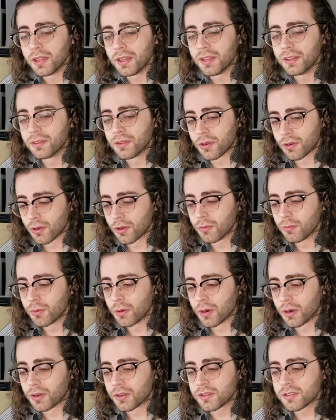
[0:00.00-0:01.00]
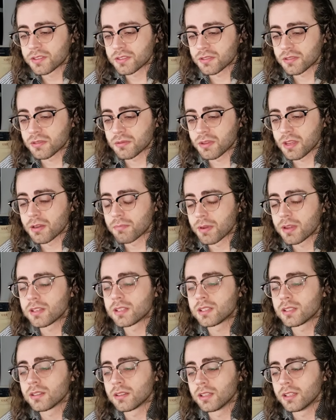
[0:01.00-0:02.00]
in their own words, they're
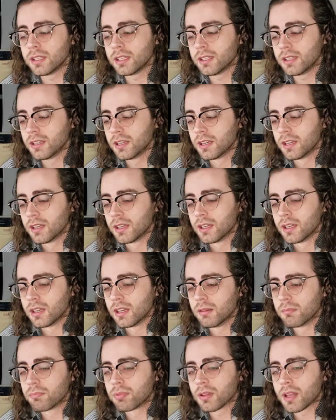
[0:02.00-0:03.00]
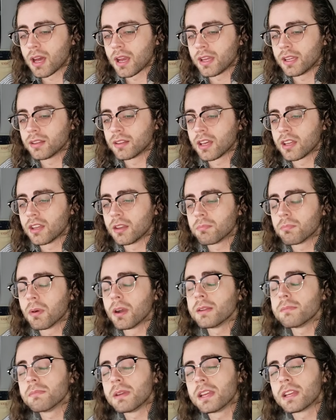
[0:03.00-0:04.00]
basically implying that it
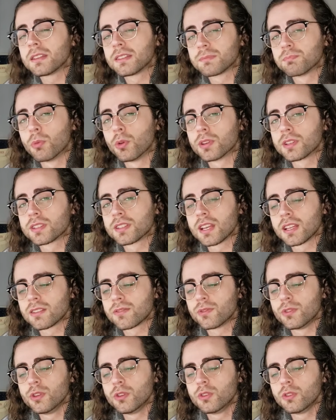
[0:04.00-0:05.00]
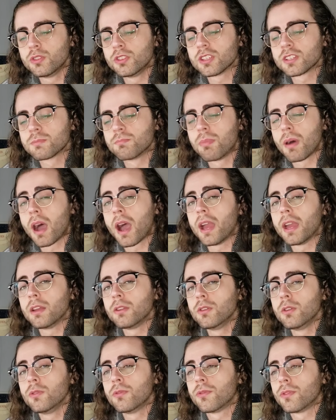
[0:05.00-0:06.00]
might make more sense for you to just buy
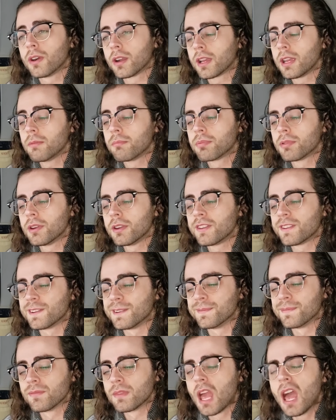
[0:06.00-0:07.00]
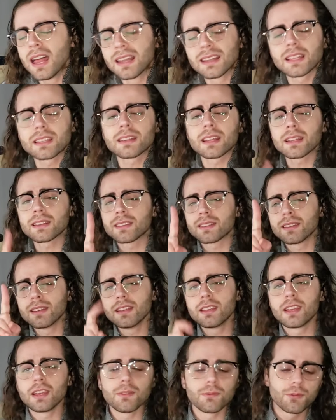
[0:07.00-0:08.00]
a new fucking printer. Let that
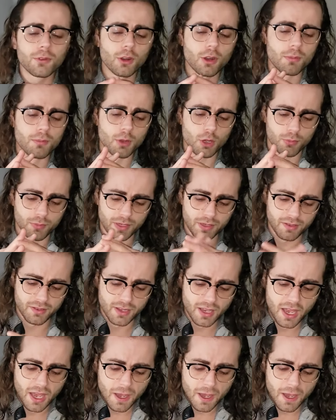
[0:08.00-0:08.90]
sink in for a moment.